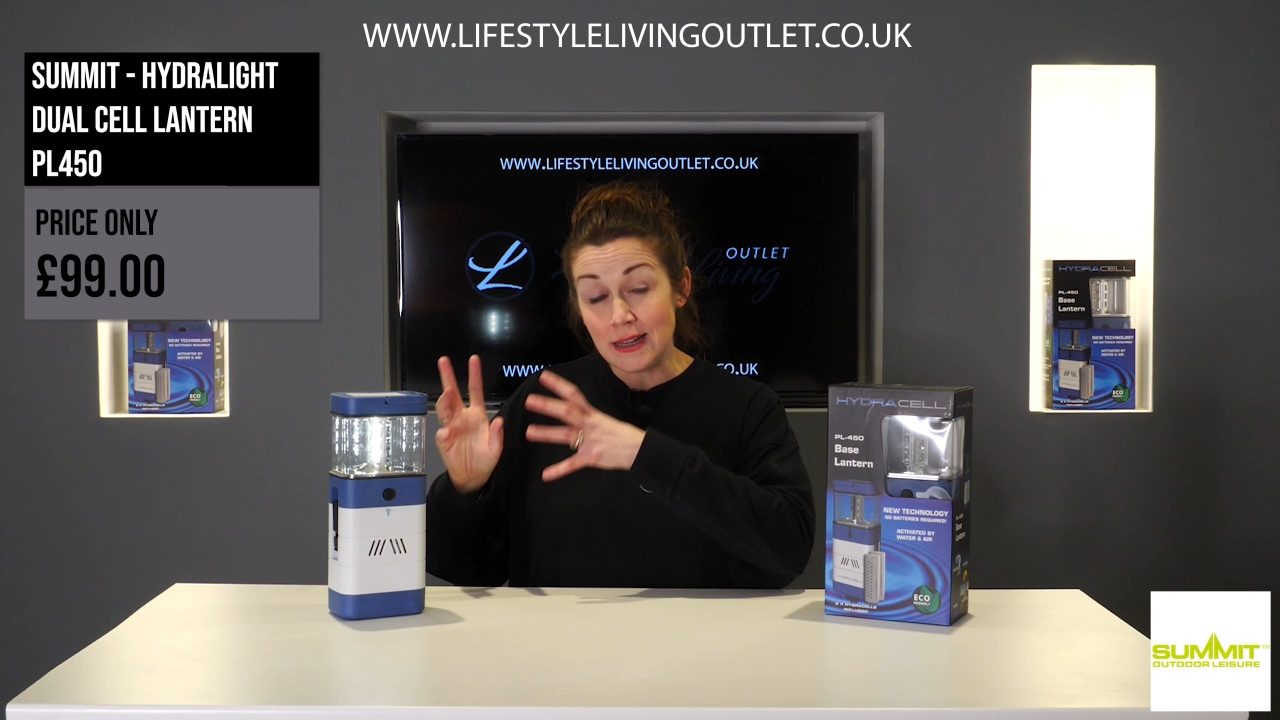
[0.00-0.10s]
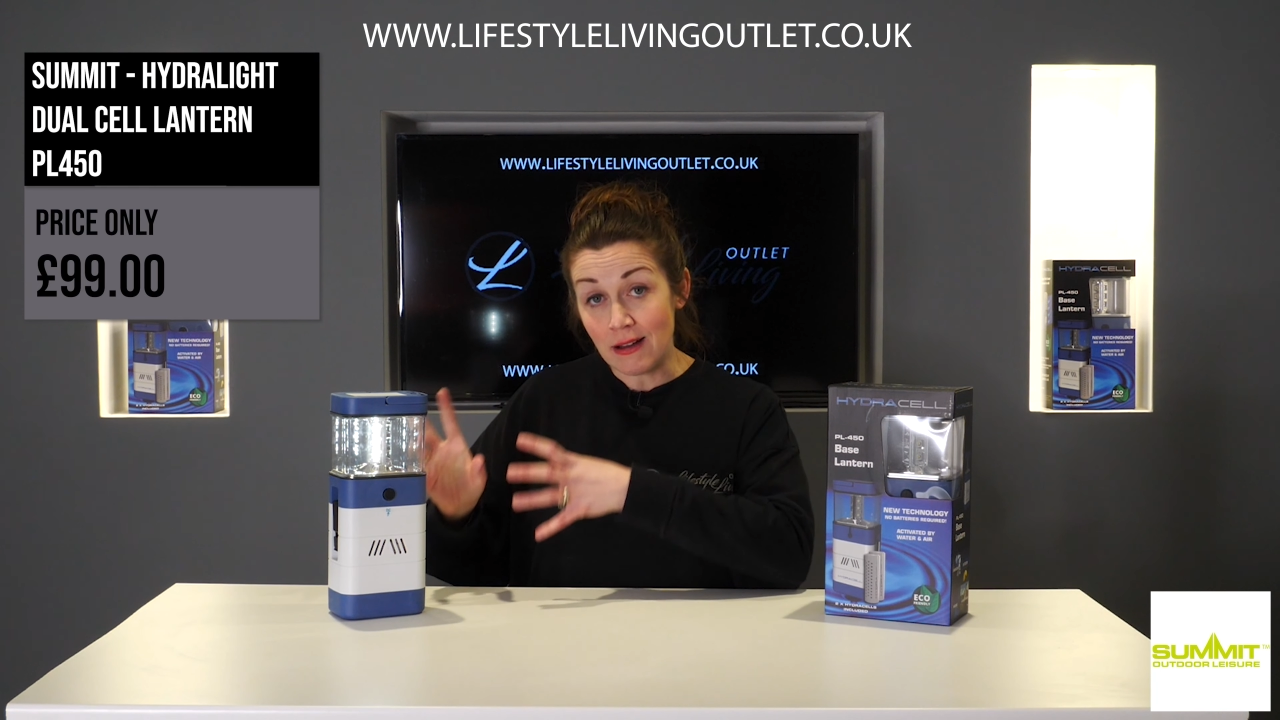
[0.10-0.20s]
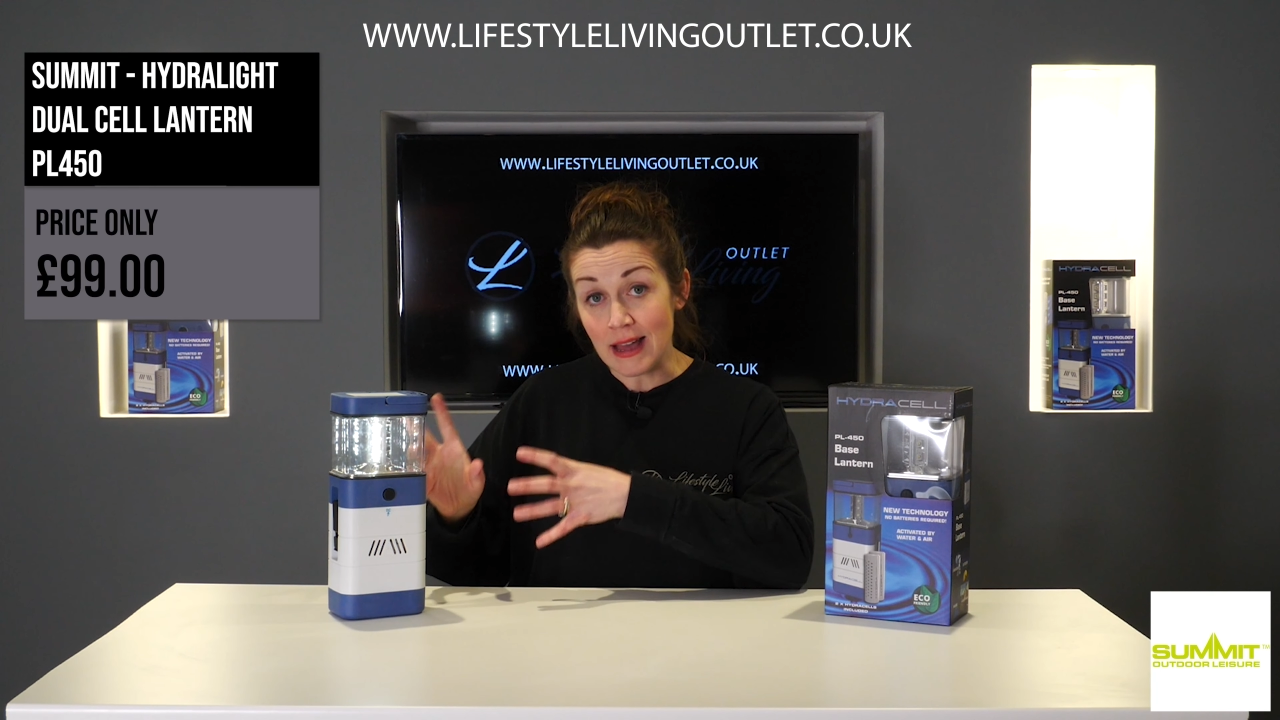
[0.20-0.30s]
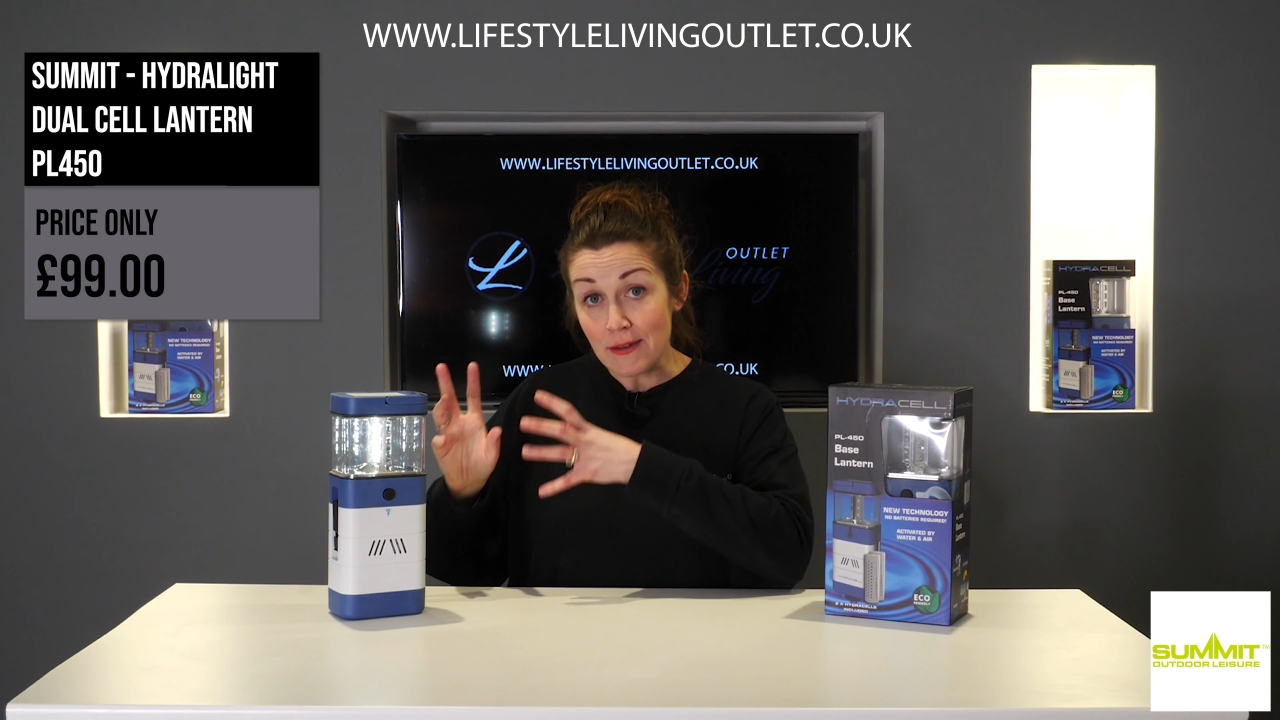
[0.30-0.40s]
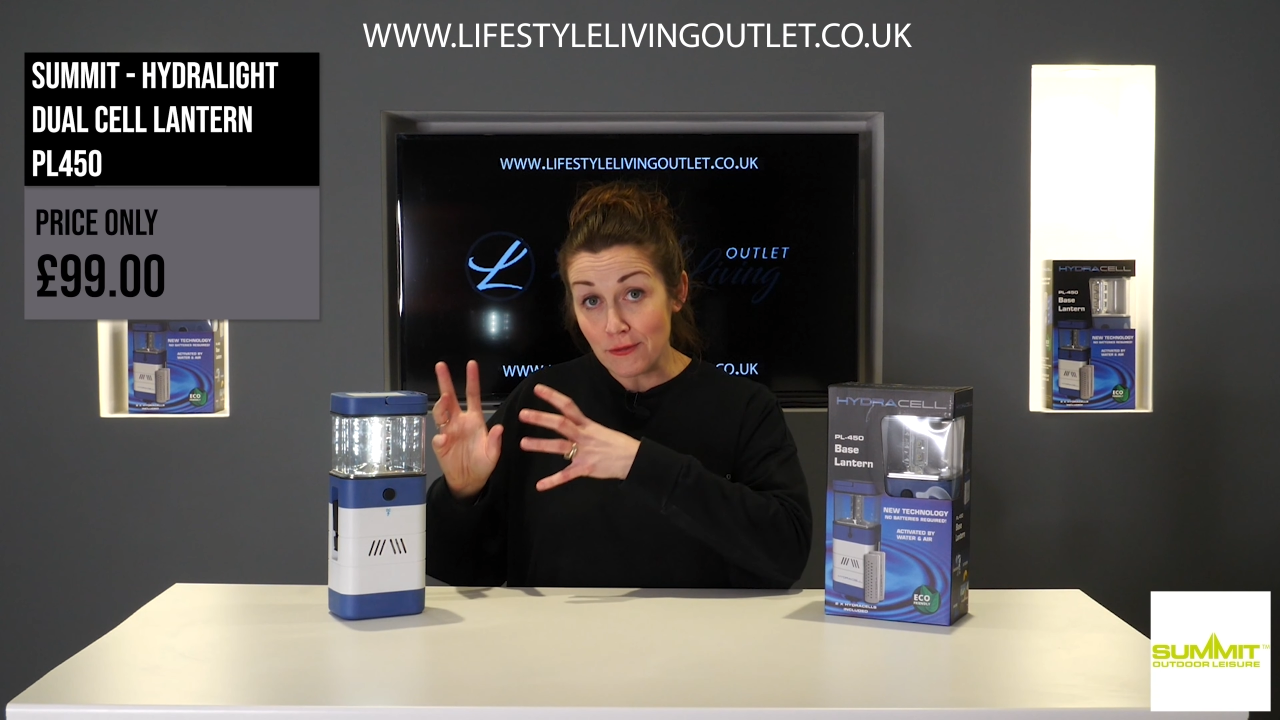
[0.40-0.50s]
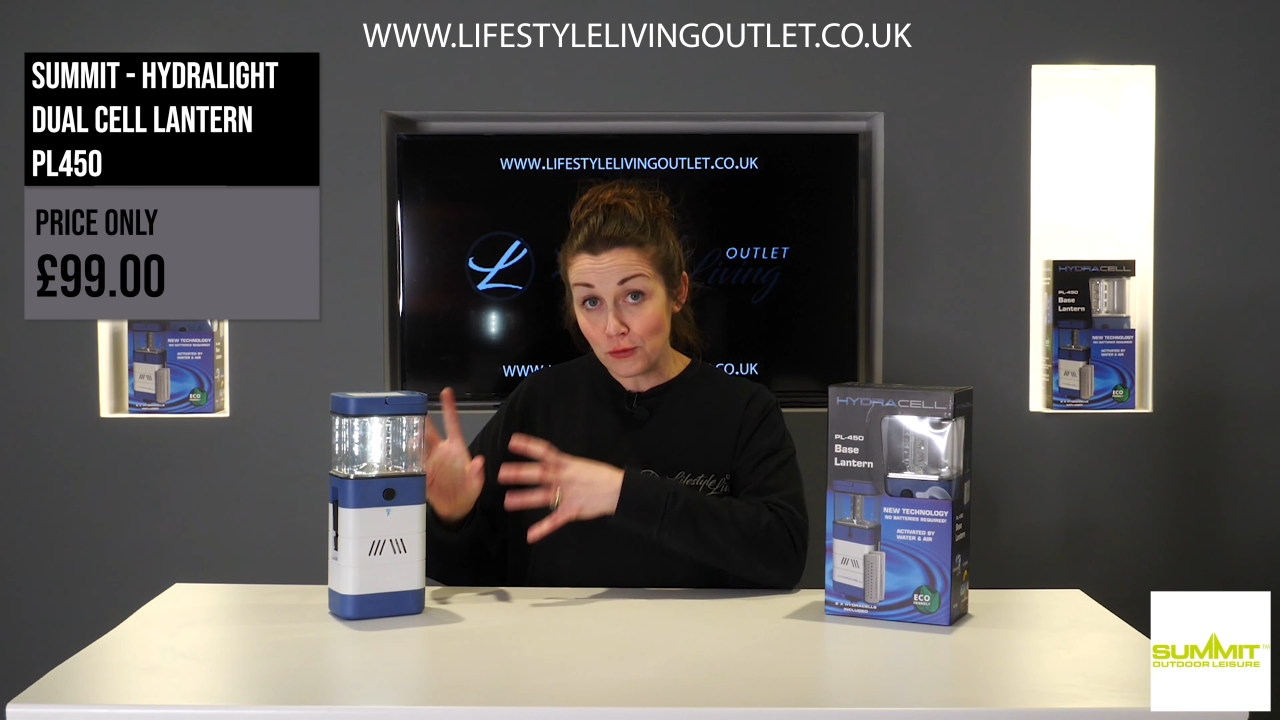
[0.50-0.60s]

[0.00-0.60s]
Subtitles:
light